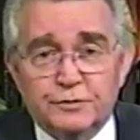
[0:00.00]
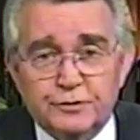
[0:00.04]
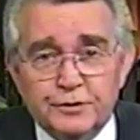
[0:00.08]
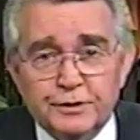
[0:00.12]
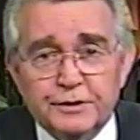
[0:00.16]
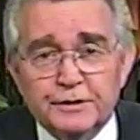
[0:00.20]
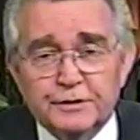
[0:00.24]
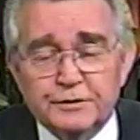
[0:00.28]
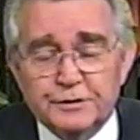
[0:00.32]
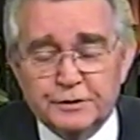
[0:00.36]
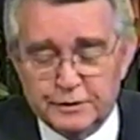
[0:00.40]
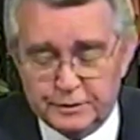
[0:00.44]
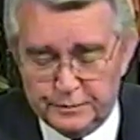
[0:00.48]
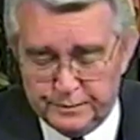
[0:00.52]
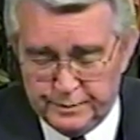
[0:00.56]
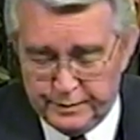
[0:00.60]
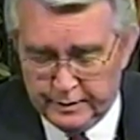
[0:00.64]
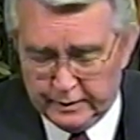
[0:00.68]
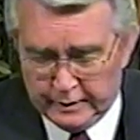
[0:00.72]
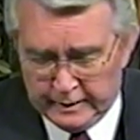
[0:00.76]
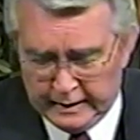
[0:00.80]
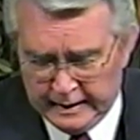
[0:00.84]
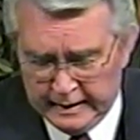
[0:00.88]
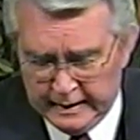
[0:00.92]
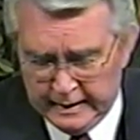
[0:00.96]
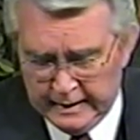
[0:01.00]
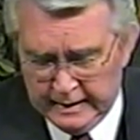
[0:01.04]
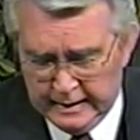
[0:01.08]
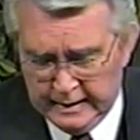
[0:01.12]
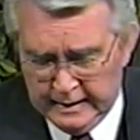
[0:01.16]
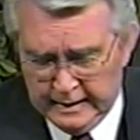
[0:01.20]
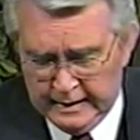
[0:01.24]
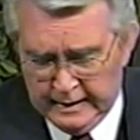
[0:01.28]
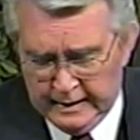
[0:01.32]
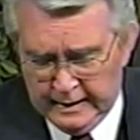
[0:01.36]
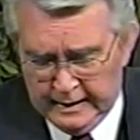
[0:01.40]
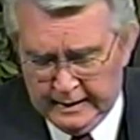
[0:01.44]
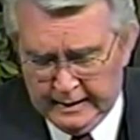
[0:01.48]
Genesis book.
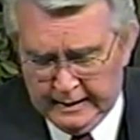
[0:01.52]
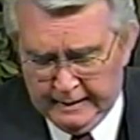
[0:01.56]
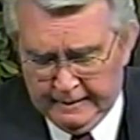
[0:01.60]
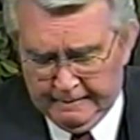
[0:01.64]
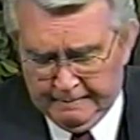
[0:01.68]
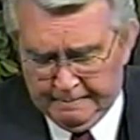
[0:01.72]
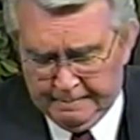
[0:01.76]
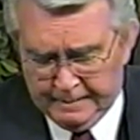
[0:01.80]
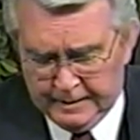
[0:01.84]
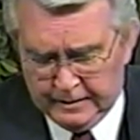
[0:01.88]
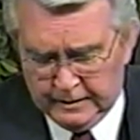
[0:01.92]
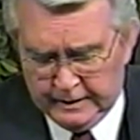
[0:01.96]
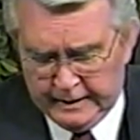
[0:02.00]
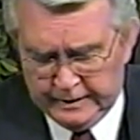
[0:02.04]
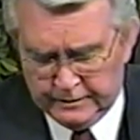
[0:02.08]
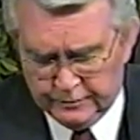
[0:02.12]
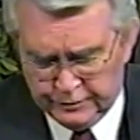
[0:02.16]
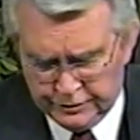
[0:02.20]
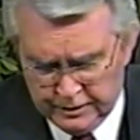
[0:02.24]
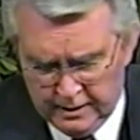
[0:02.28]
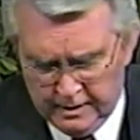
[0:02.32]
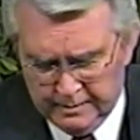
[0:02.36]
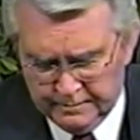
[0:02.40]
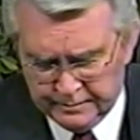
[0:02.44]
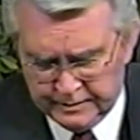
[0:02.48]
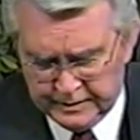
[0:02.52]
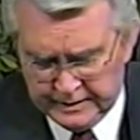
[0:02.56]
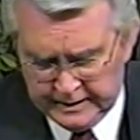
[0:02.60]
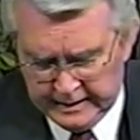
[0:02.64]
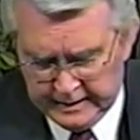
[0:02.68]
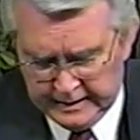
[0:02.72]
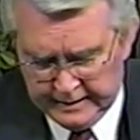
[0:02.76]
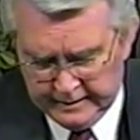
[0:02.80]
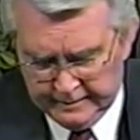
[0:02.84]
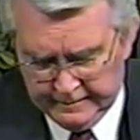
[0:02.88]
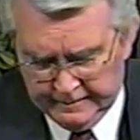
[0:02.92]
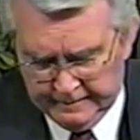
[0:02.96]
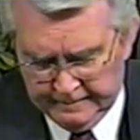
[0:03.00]
In Psalm
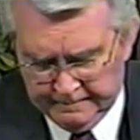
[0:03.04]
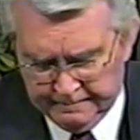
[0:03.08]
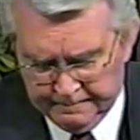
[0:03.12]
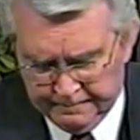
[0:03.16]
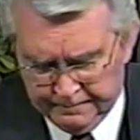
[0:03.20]
10,